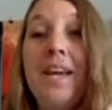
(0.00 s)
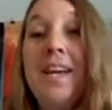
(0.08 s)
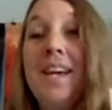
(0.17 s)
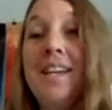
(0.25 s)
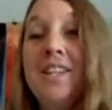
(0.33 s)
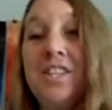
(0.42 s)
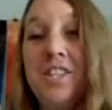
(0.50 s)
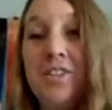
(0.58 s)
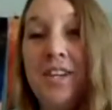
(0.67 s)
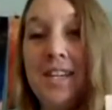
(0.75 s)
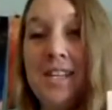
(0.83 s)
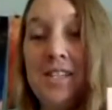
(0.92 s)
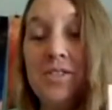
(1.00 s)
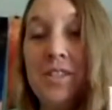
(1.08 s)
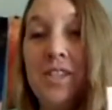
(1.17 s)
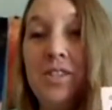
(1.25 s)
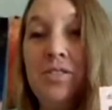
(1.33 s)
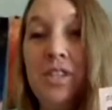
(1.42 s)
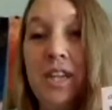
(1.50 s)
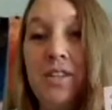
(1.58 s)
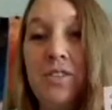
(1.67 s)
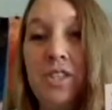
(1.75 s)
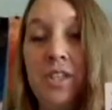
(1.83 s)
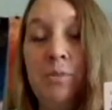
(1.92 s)
and she credits her huge
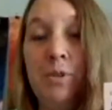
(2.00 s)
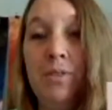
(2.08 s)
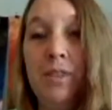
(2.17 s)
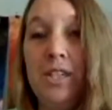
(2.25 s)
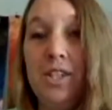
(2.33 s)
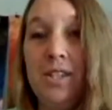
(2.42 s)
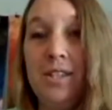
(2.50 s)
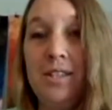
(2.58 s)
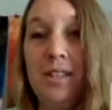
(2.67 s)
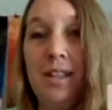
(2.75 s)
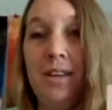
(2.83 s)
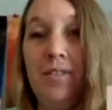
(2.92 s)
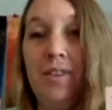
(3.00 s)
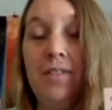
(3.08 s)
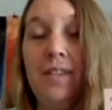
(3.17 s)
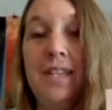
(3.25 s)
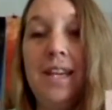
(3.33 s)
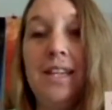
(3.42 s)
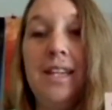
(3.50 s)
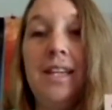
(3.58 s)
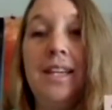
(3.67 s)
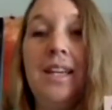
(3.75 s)
energy and motivation to the Lifelong Vitality.